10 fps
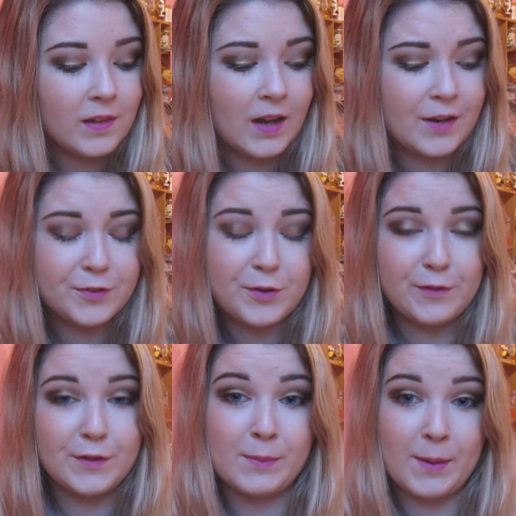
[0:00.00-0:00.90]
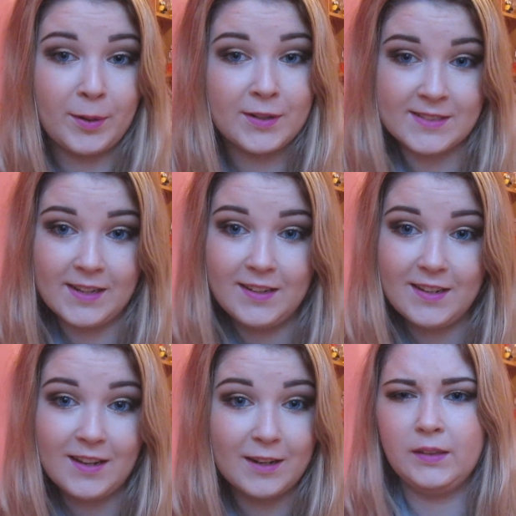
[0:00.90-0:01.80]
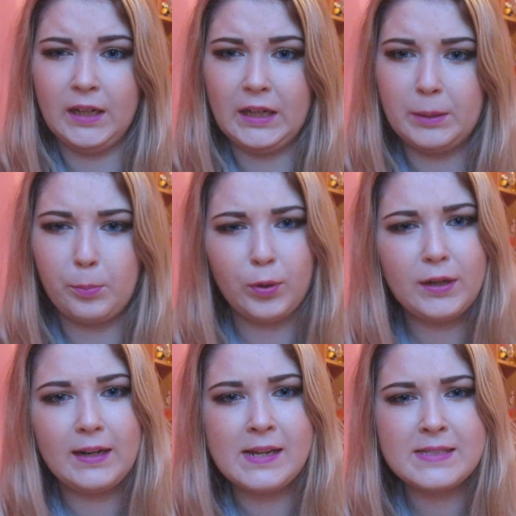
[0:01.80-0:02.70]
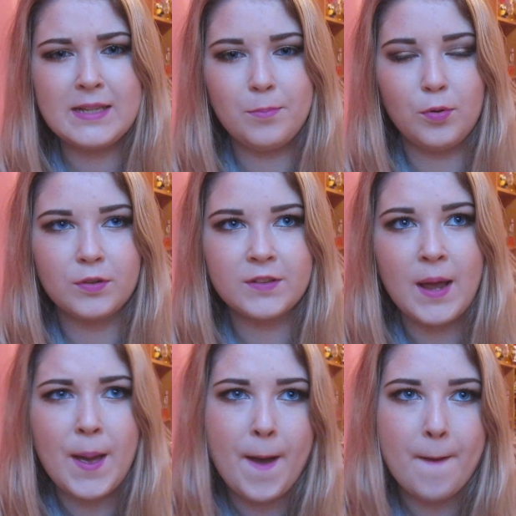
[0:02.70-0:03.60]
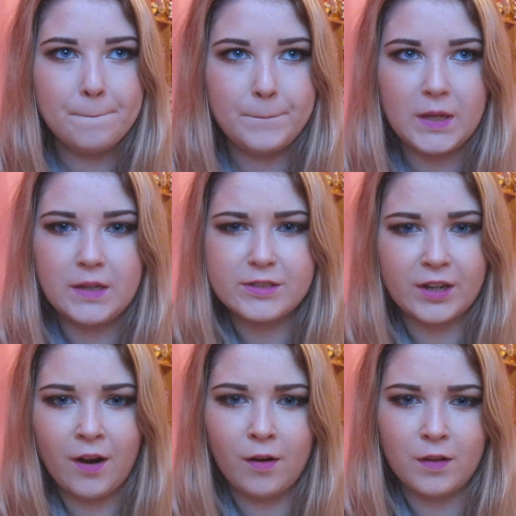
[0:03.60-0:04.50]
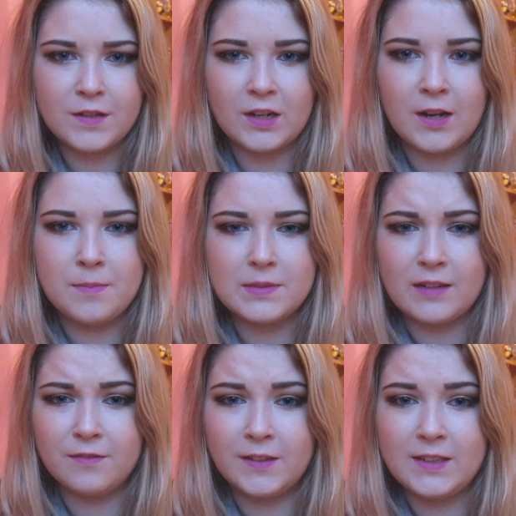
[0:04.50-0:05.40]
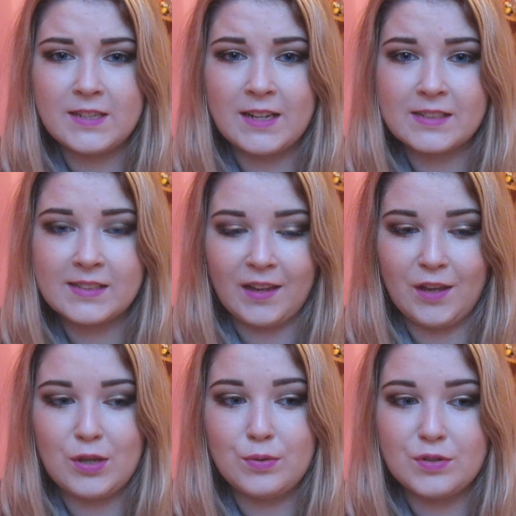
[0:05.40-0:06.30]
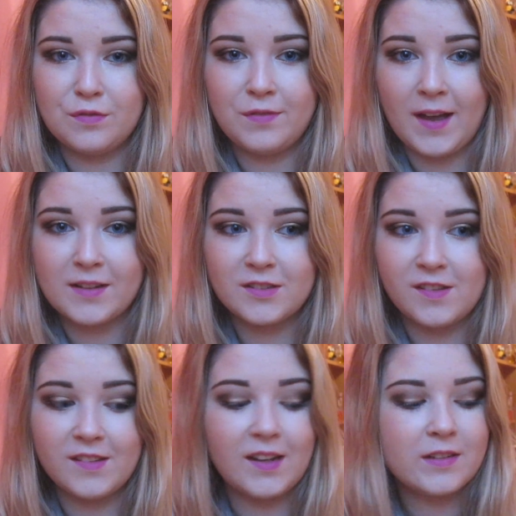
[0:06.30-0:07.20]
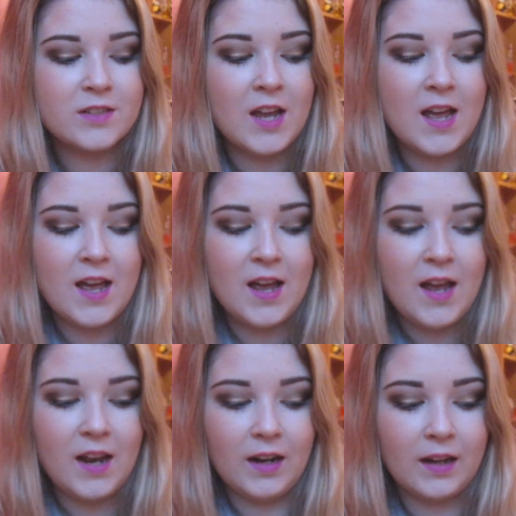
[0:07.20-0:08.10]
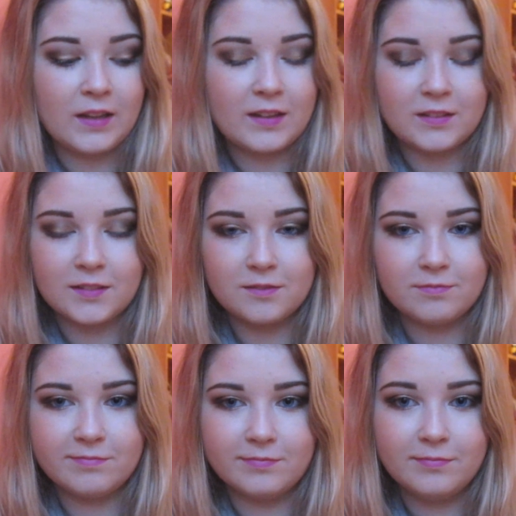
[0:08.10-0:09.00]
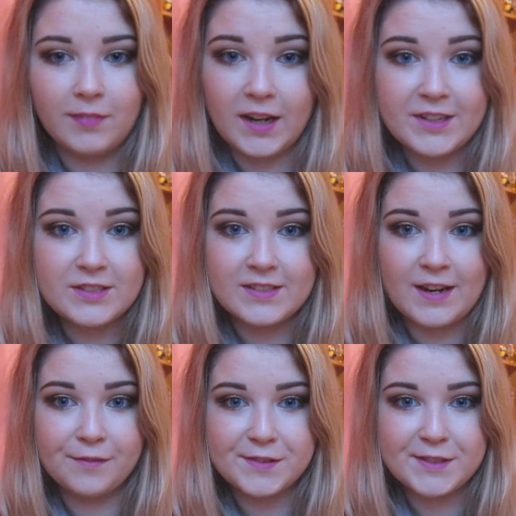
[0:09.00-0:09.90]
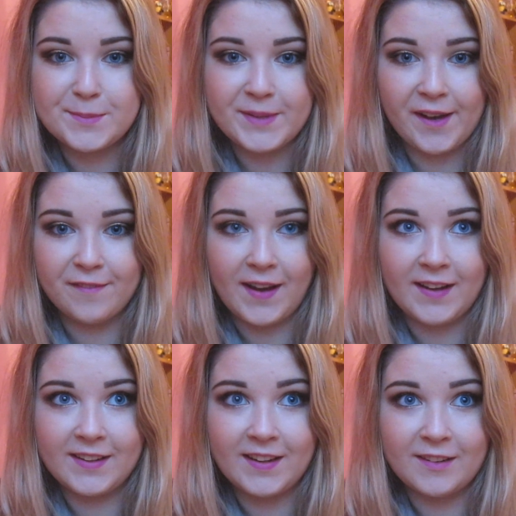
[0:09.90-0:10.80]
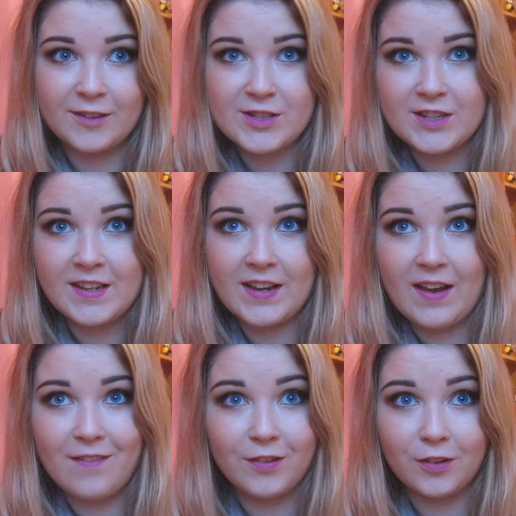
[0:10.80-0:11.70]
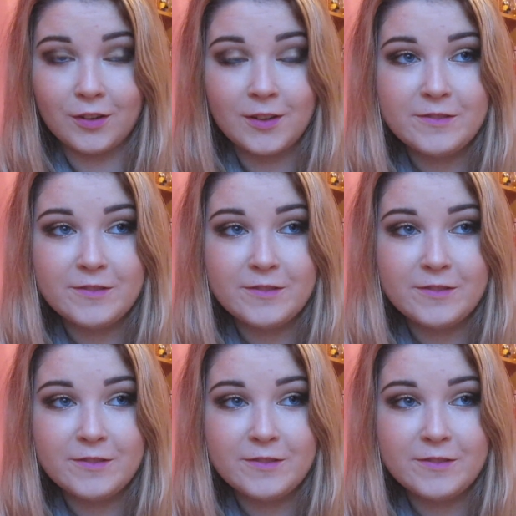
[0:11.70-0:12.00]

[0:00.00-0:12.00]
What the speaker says: I don't know if it's my personality, and I'm pretty lazy, but being tired all the time definitely takes like a huge effect on that. Like I just never seem to have any energy ever.